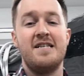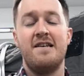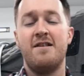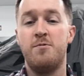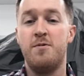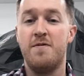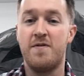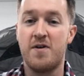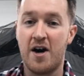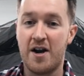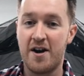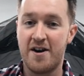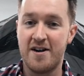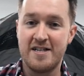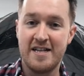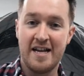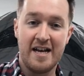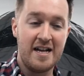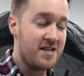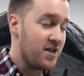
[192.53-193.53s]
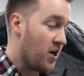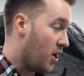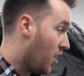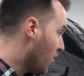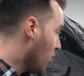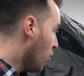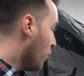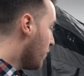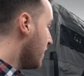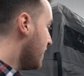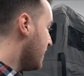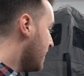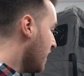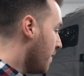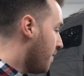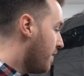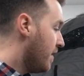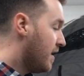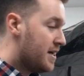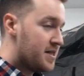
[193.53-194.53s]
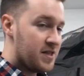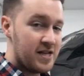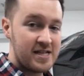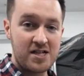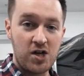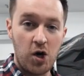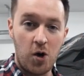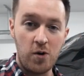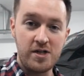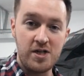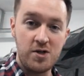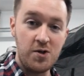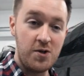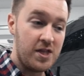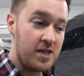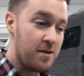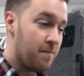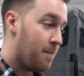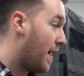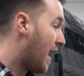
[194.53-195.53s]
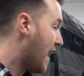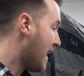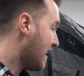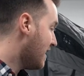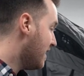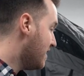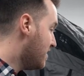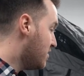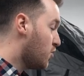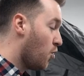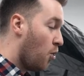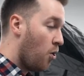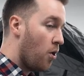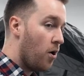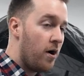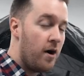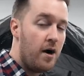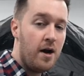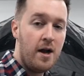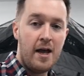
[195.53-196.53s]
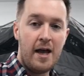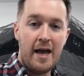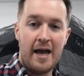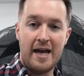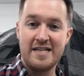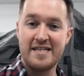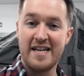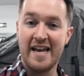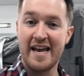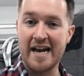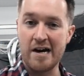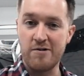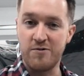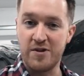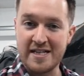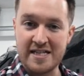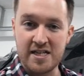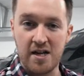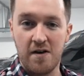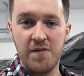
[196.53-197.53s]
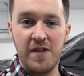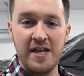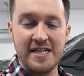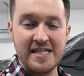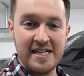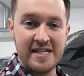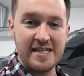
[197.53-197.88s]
so now that we've got our tent all opened up, let's go to the back door and take out the stuff that's